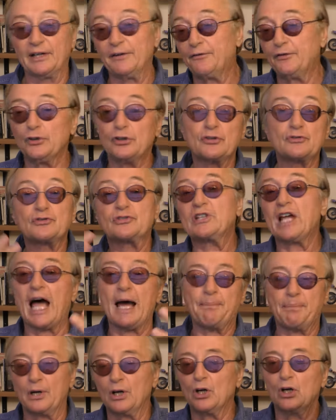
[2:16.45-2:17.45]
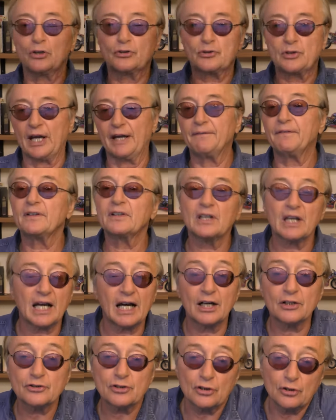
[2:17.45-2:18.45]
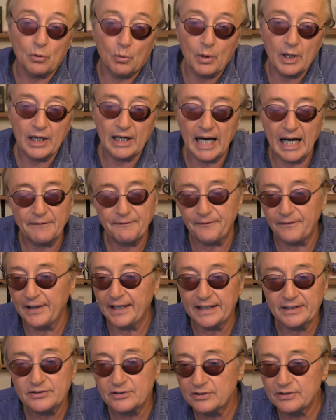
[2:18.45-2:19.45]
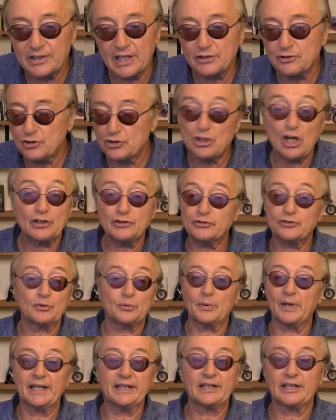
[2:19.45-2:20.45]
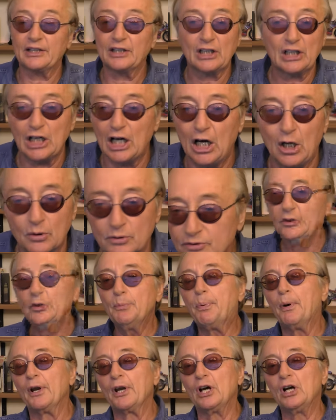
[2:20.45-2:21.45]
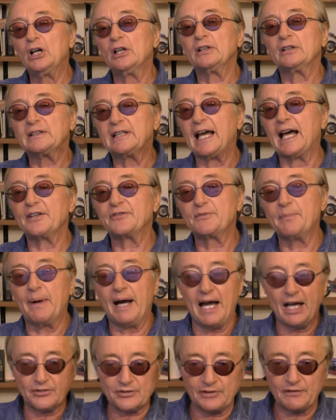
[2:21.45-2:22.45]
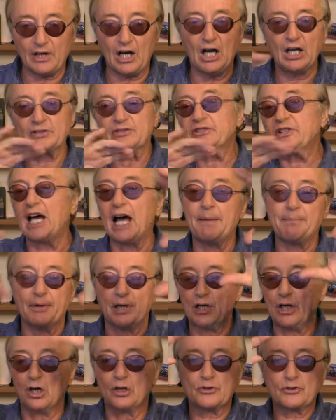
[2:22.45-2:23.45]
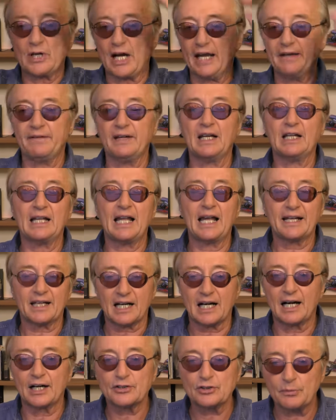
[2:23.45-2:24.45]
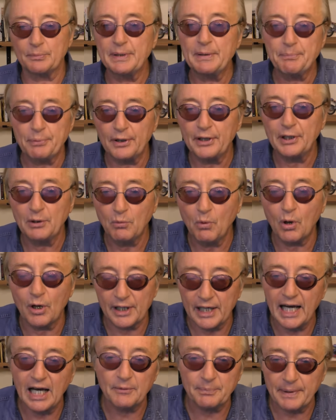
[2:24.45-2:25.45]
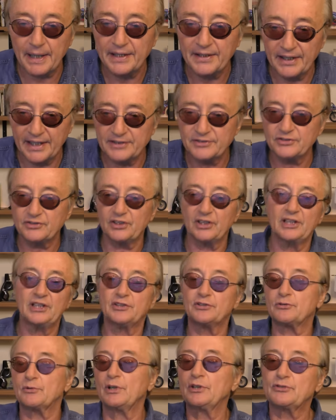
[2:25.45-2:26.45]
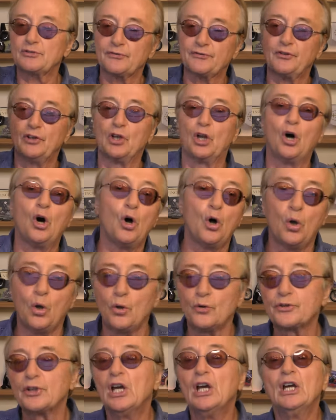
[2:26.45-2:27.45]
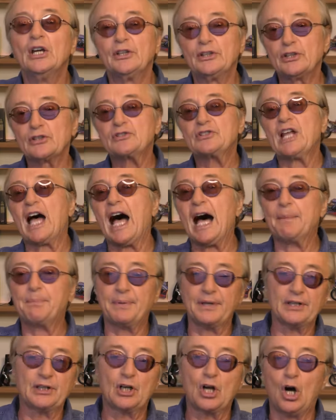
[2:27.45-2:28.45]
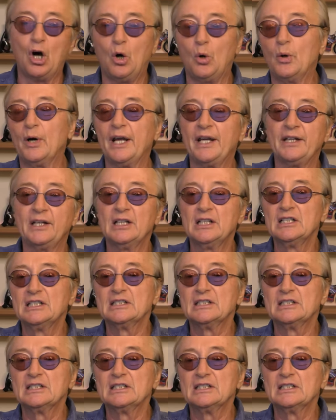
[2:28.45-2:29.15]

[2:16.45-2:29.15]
If you just stop and go traffic, the car's going to wear out faster. That's just the way that it goes. You put 100,000 miles of all stop and go driving, a lot of cars will be pretty worn out by then. City streets are full of holes. You're stopping, going.